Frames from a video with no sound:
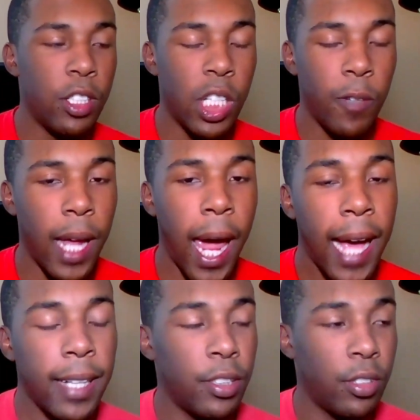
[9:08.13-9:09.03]
And she even
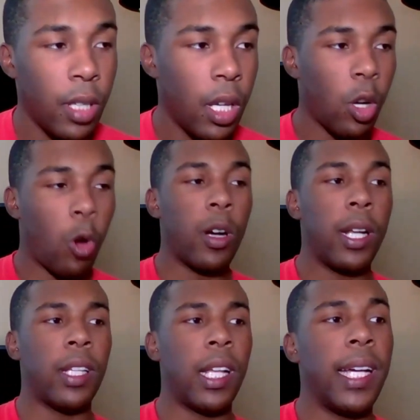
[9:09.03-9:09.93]
asked
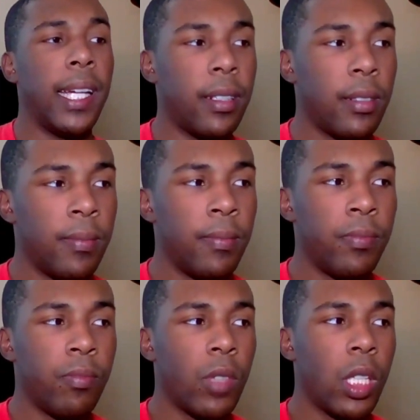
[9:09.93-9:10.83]
Courtney, like,
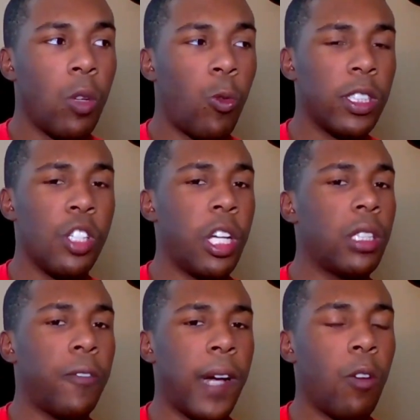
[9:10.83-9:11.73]
was it
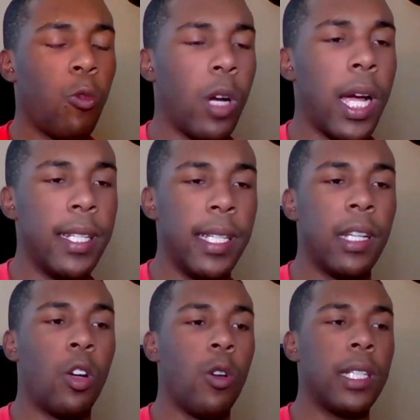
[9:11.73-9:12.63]
justified of what I
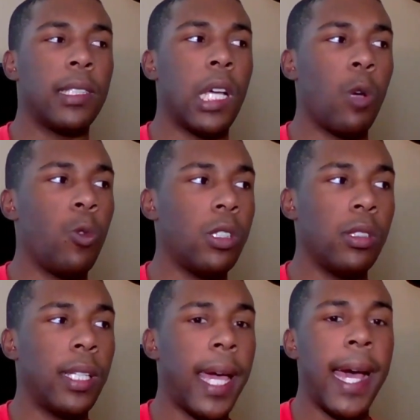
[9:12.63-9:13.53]
did? And Courtney's like,
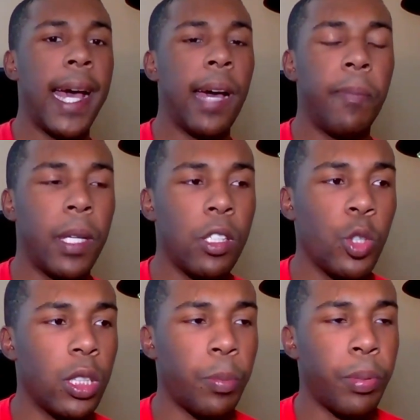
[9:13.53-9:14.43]
well, yeah,
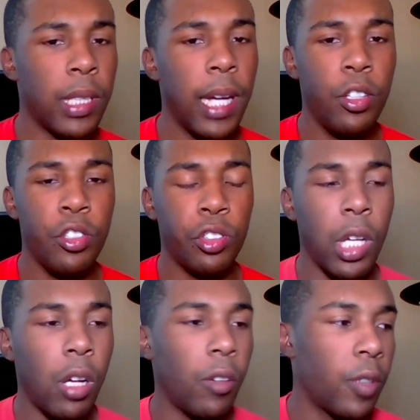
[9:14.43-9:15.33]
because you have to protect
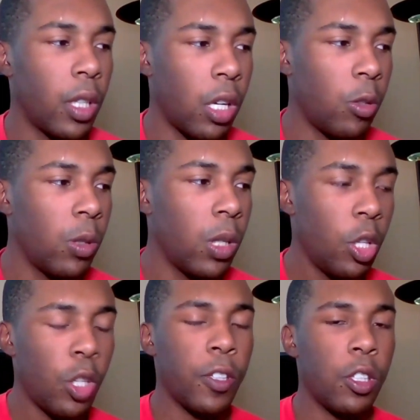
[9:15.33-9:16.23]
yourself, you know?
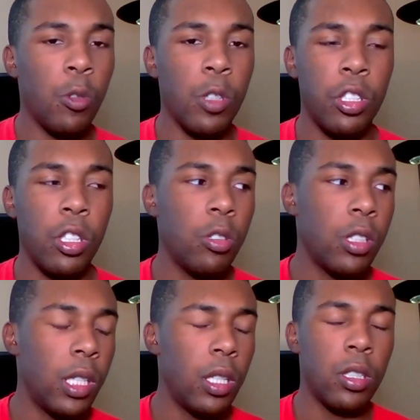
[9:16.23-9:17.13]
You have to do what you
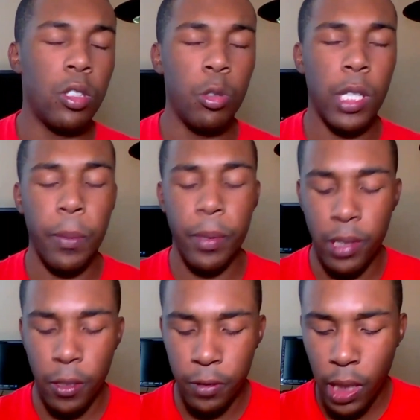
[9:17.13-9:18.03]
need to do to keep
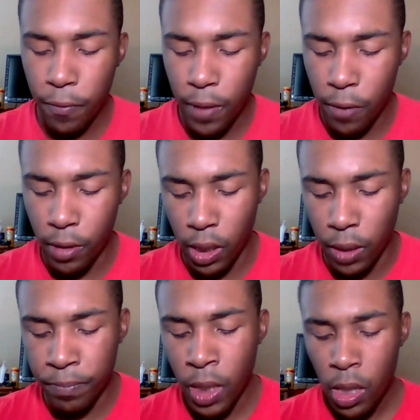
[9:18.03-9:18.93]
yourself safe and
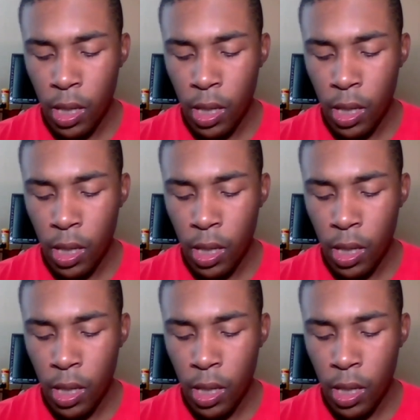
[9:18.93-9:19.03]
everything.